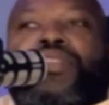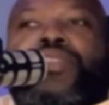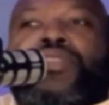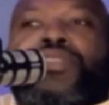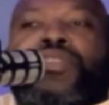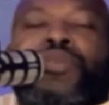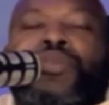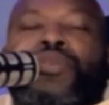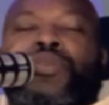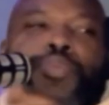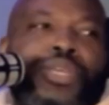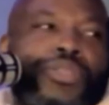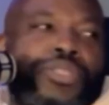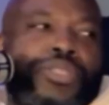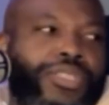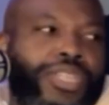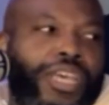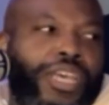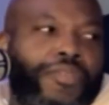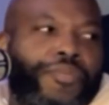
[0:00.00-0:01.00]
The Bill
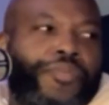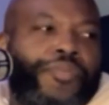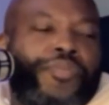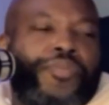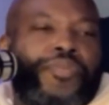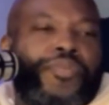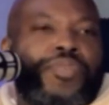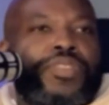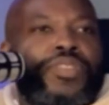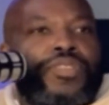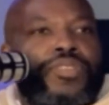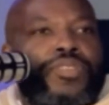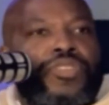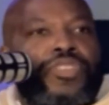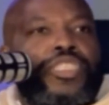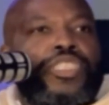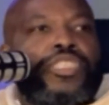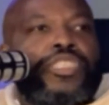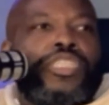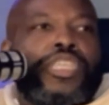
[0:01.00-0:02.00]
stuff,
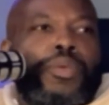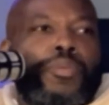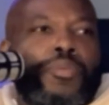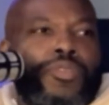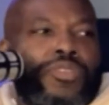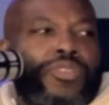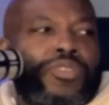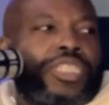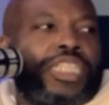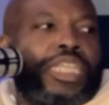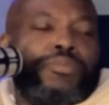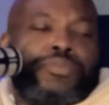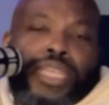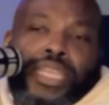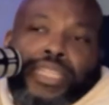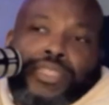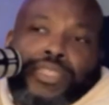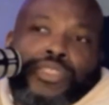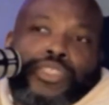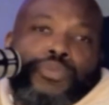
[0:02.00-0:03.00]
it seems
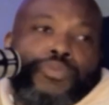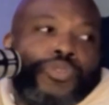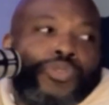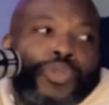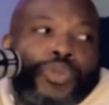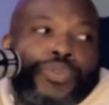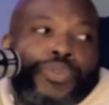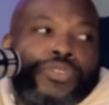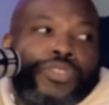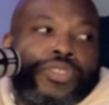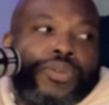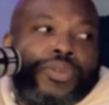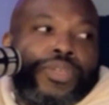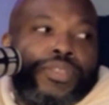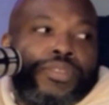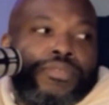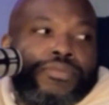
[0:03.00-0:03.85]
like there's some truth to it.